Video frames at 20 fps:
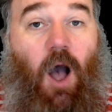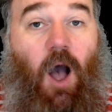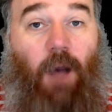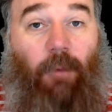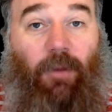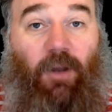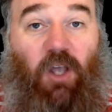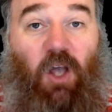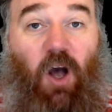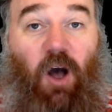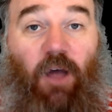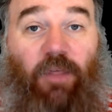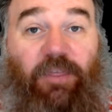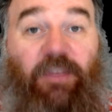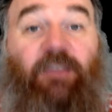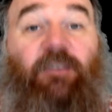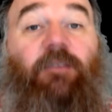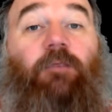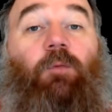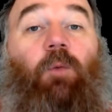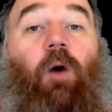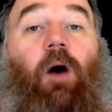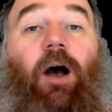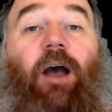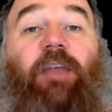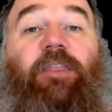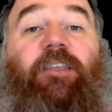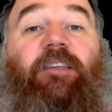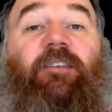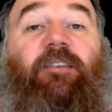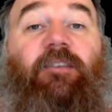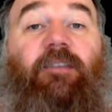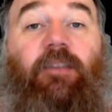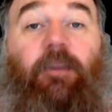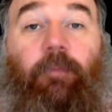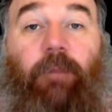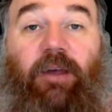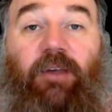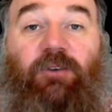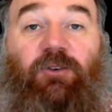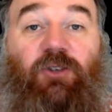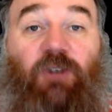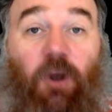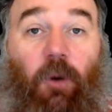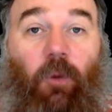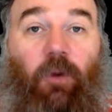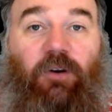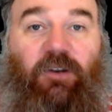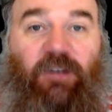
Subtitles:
Oh my god, this is why this is the best show on